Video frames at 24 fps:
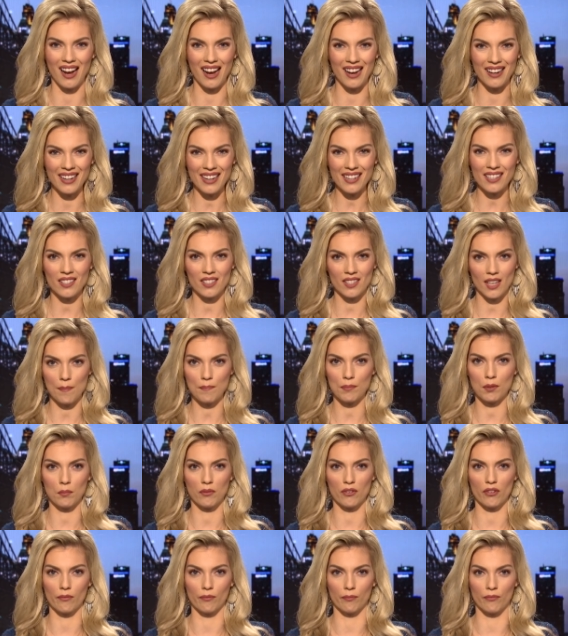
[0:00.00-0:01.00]

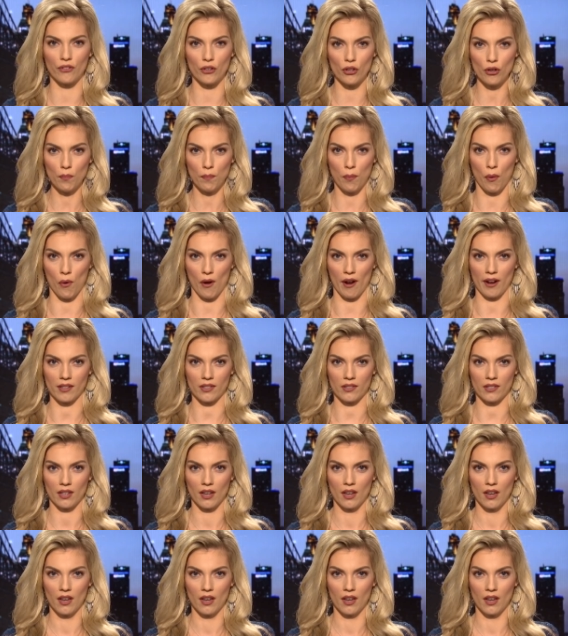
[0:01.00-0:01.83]
unacceptable viewpoint.